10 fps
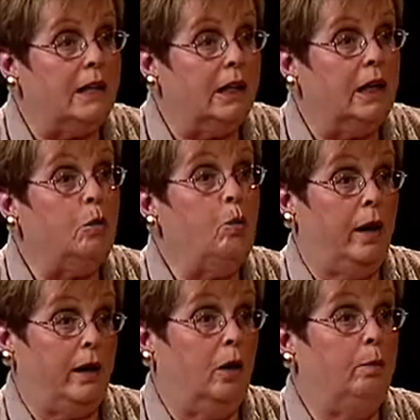Basically
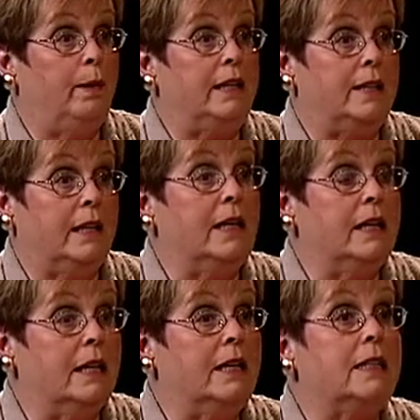what obesity
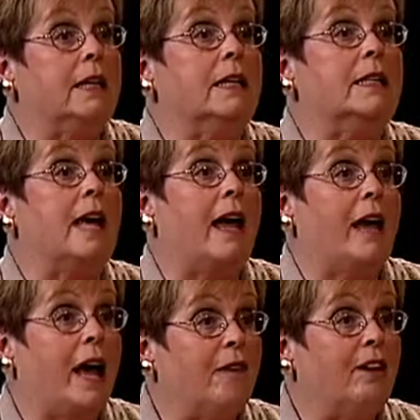is
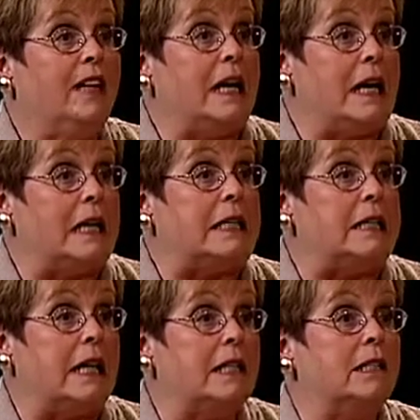having
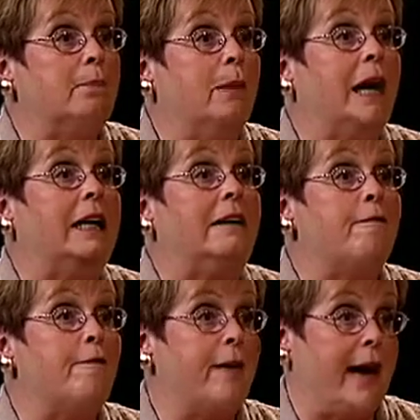excess body
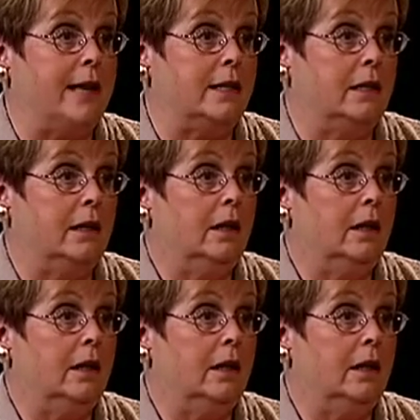fat